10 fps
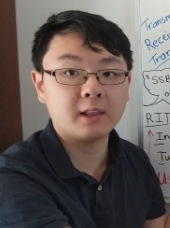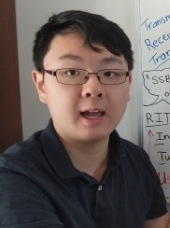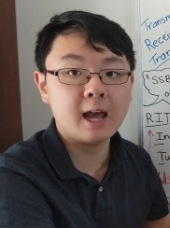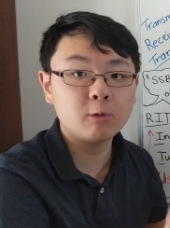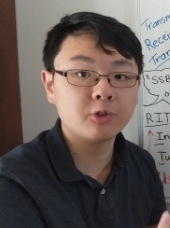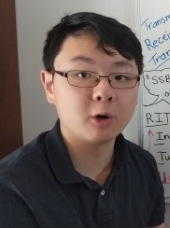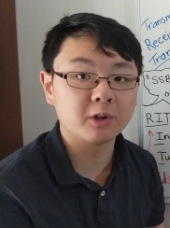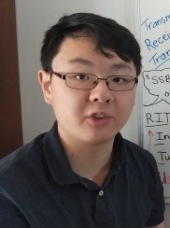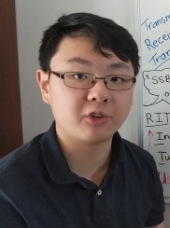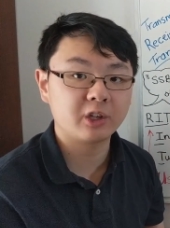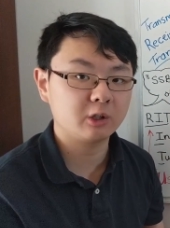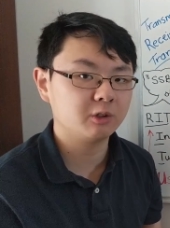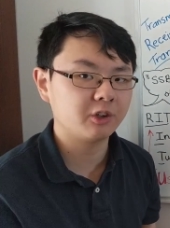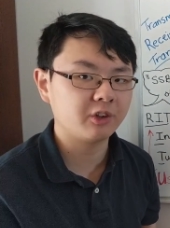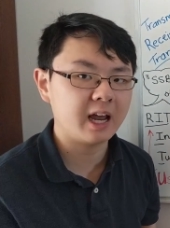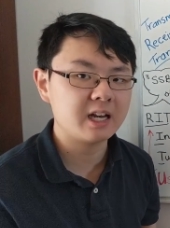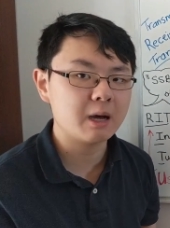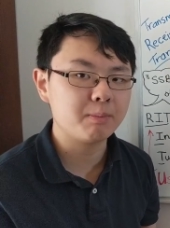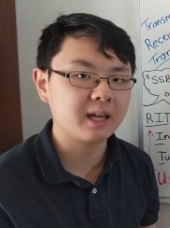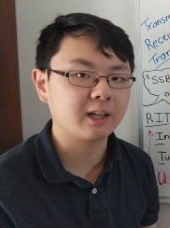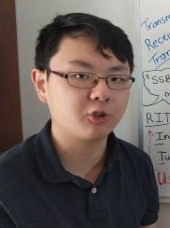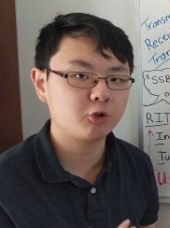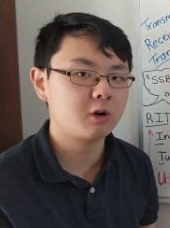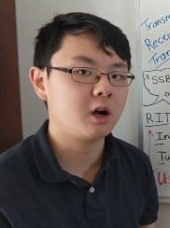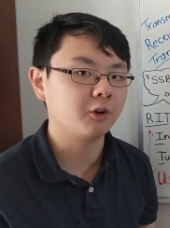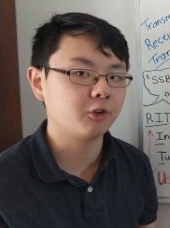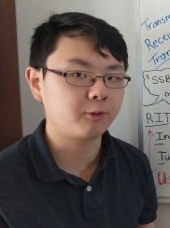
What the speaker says: and the end result is the signal doesn't end up being as strong.